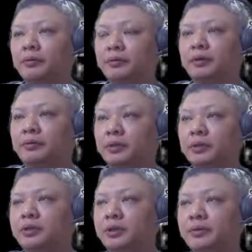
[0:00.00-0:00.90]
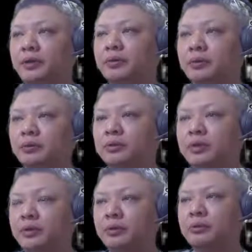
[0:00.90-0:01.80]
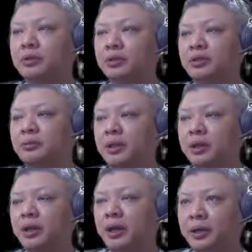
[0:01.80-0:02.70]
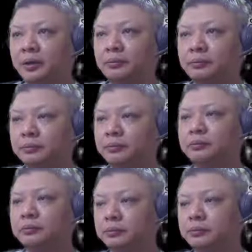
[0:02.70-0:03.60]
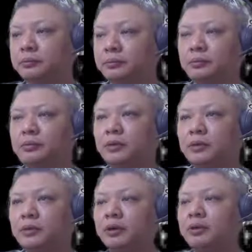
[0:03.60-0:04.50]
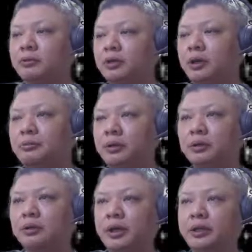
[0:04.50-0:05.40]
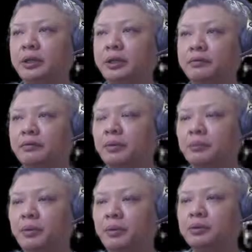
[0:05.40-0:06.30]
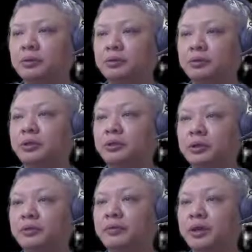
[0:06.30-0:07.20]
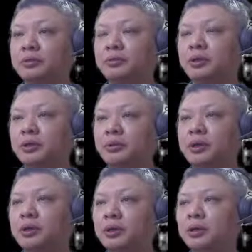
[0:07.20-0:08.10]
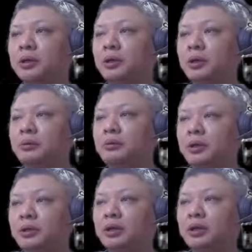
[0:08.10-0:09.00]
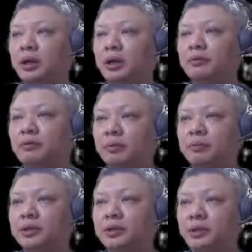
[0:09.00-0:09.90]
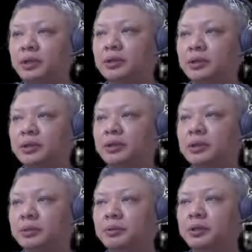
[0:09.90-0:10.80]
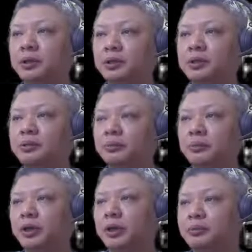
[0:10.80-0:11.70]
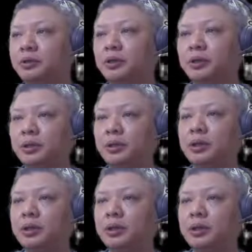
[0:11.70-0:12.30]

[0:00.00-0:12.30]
r5, c5 equals to 7, which is the main line. Now, it would not be a good idea for black to try to sacrifice material with r4 plus 6, because it would be captured.